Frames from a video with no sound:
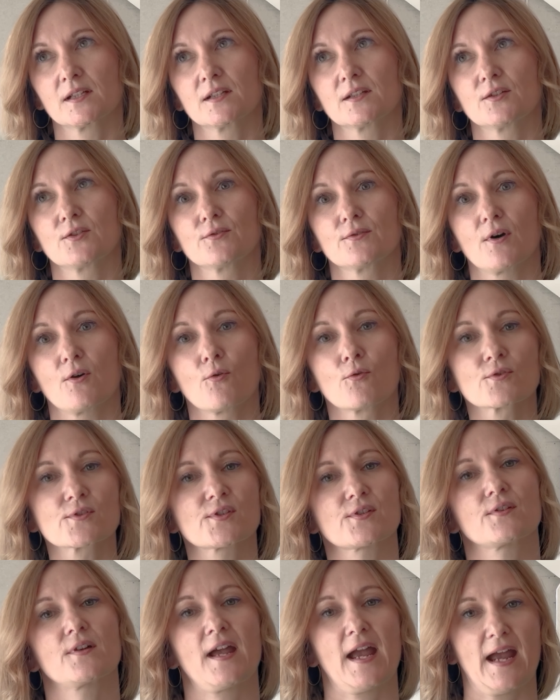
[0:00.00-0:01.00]
you
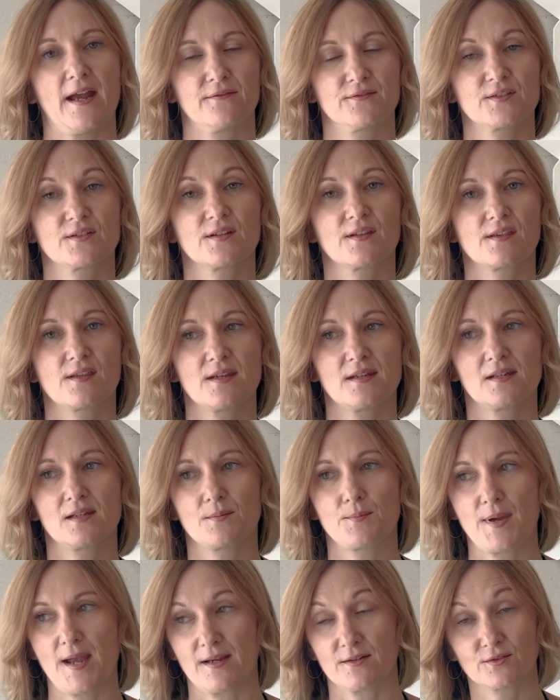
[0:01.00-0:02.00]
also have to think
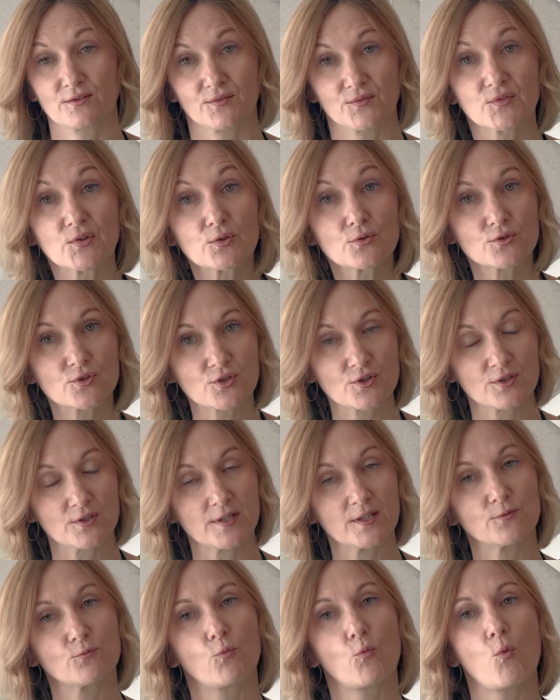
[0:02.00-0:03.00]
about the future
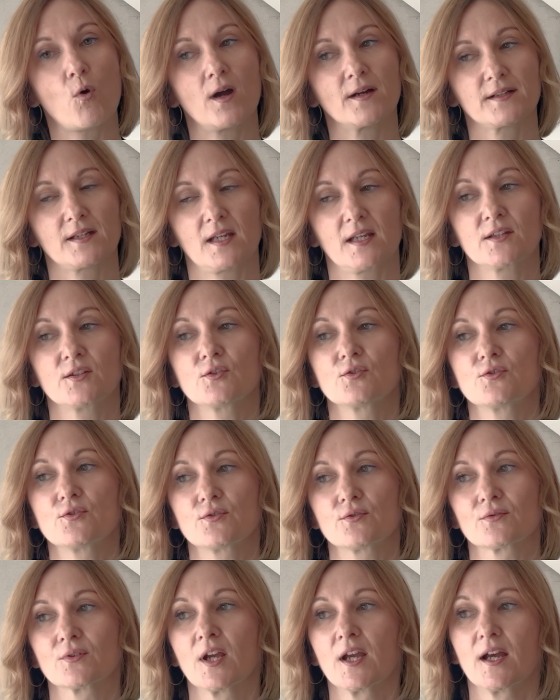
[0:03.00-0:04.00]
and what can you
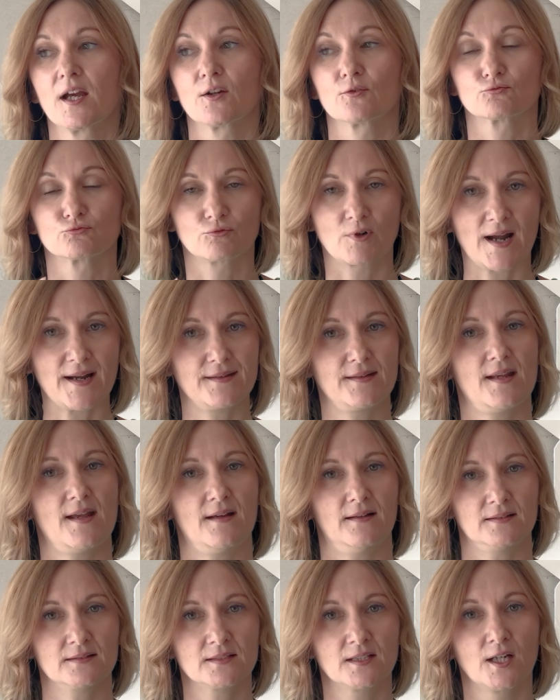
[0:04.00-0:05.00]
do right
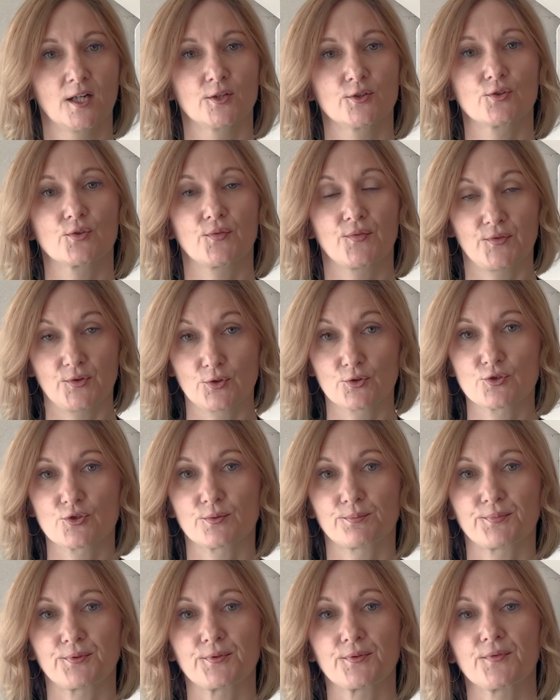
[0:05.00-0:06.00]
now to
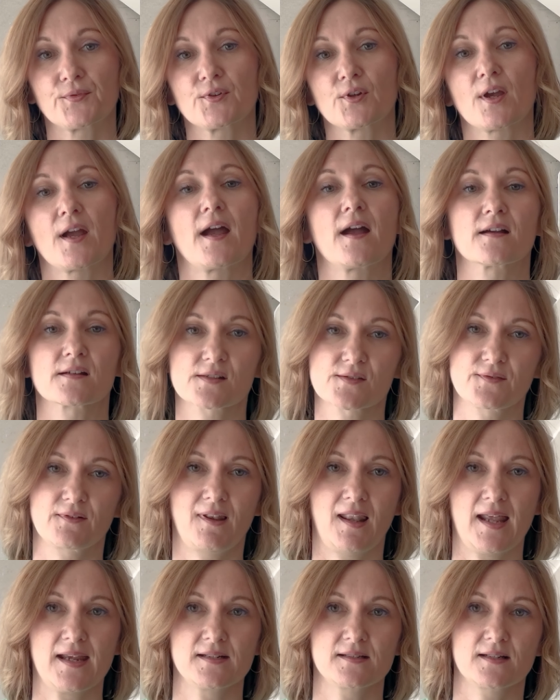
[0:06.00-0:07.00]
future-proof your house for
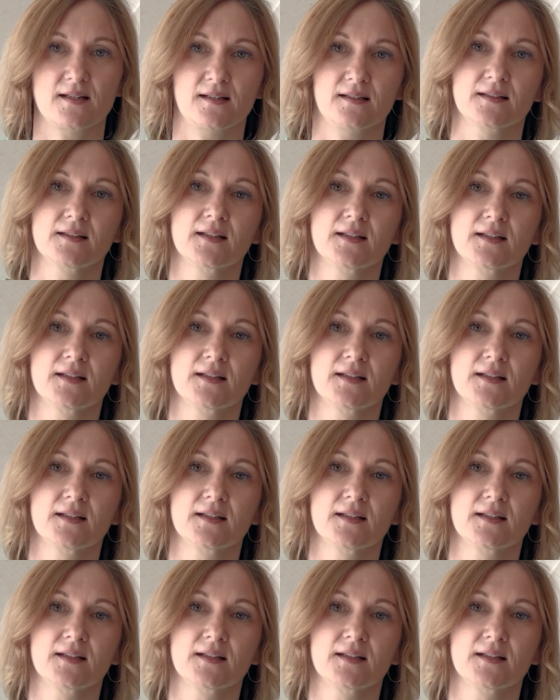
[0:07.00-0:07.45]
later.